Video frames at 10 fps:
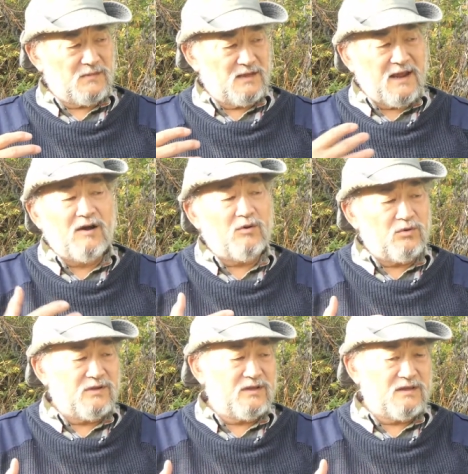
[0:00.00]

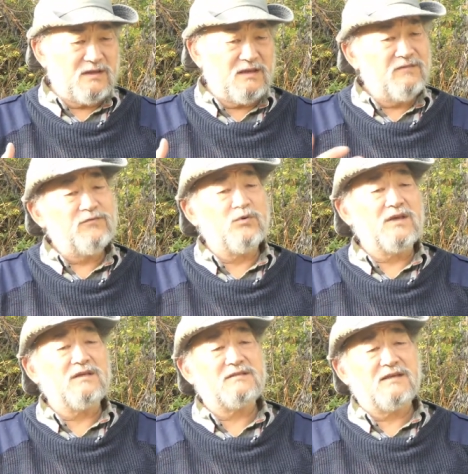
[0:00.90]
now if
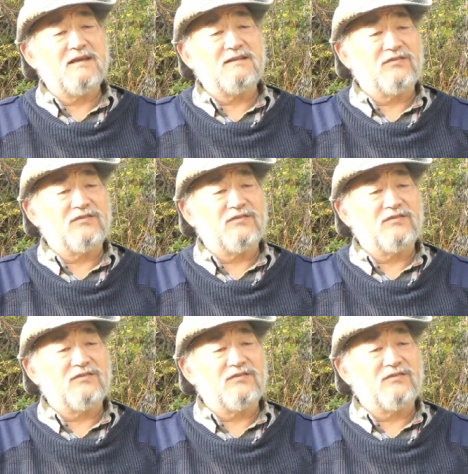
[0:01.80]
we take